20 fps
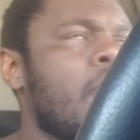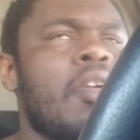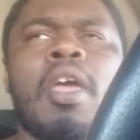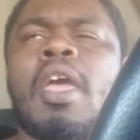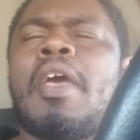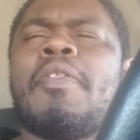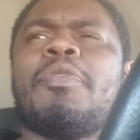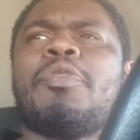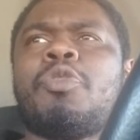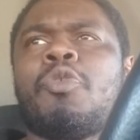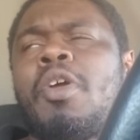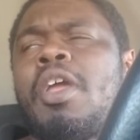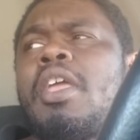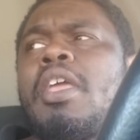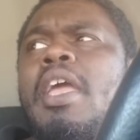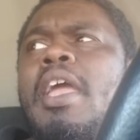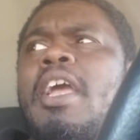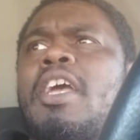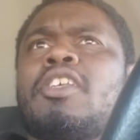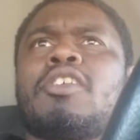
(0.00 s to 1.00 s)
in three
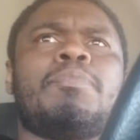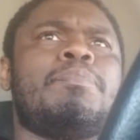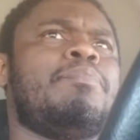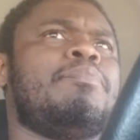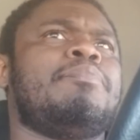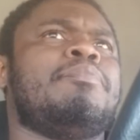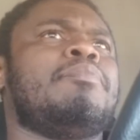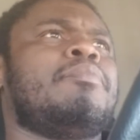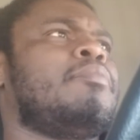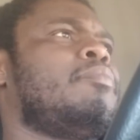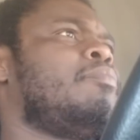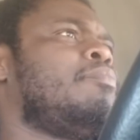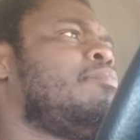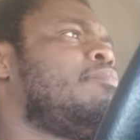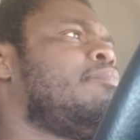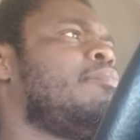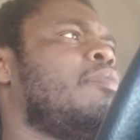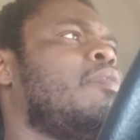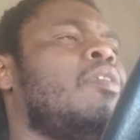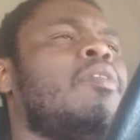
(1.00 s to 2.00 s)
years.
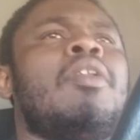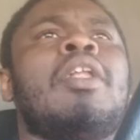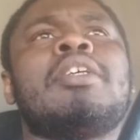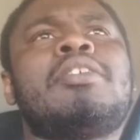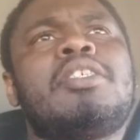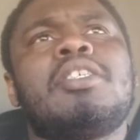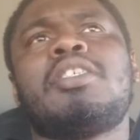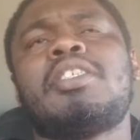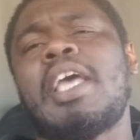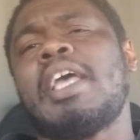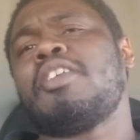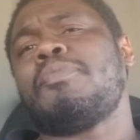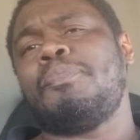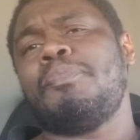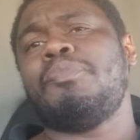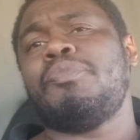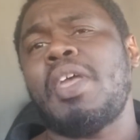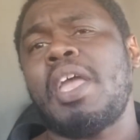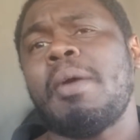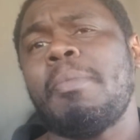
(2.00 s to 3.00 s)
Let's just say it's
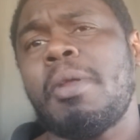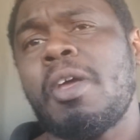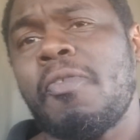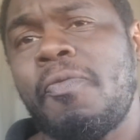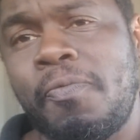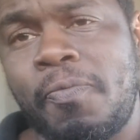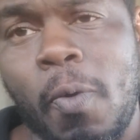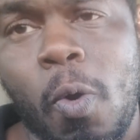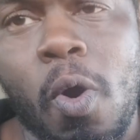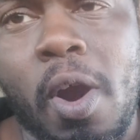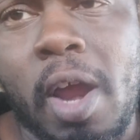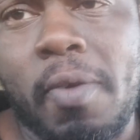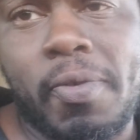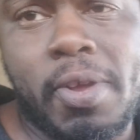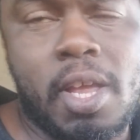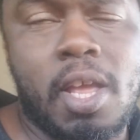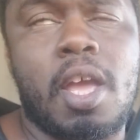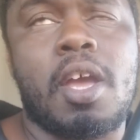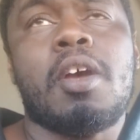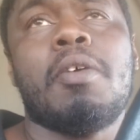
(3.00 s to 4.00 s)
damn near four every
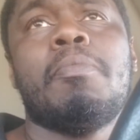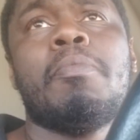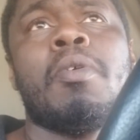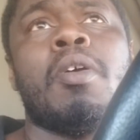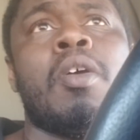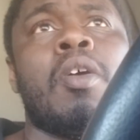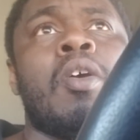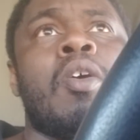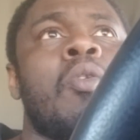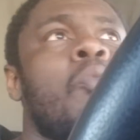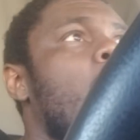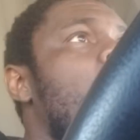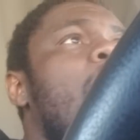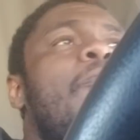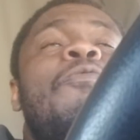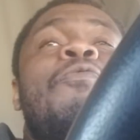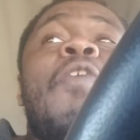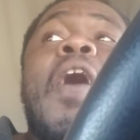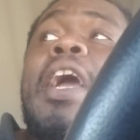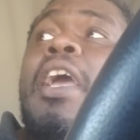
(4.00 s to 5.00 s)
year. What
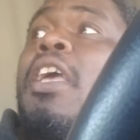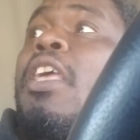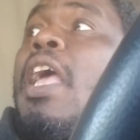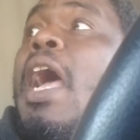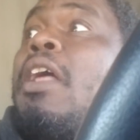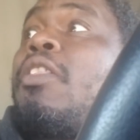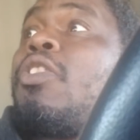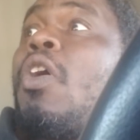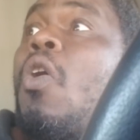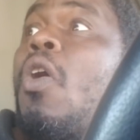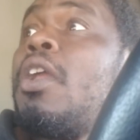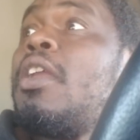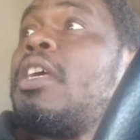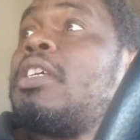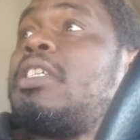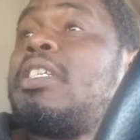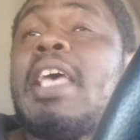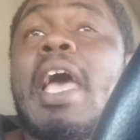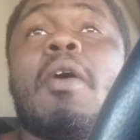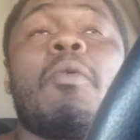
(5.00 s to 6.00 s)
the fuck are y'all doing
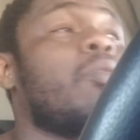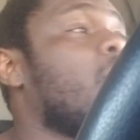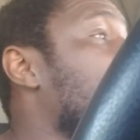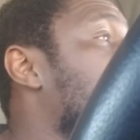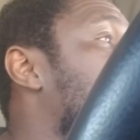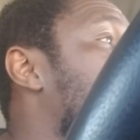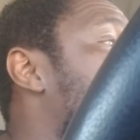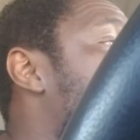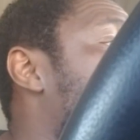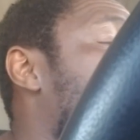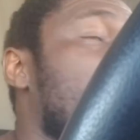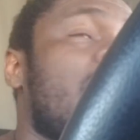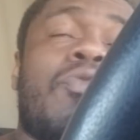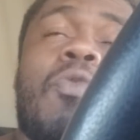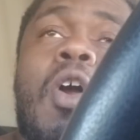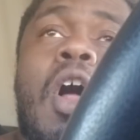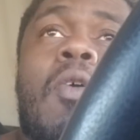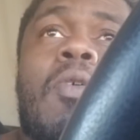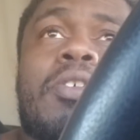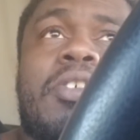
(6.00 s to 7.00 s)
this at? What the fuck is
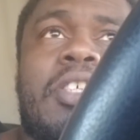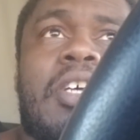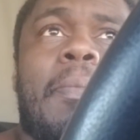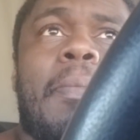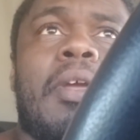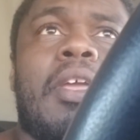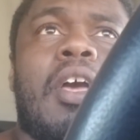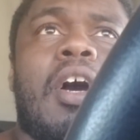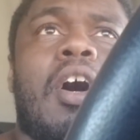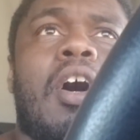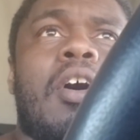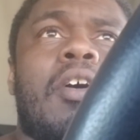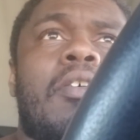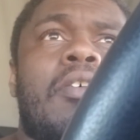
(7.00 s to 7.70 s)
wrong with some of y'all?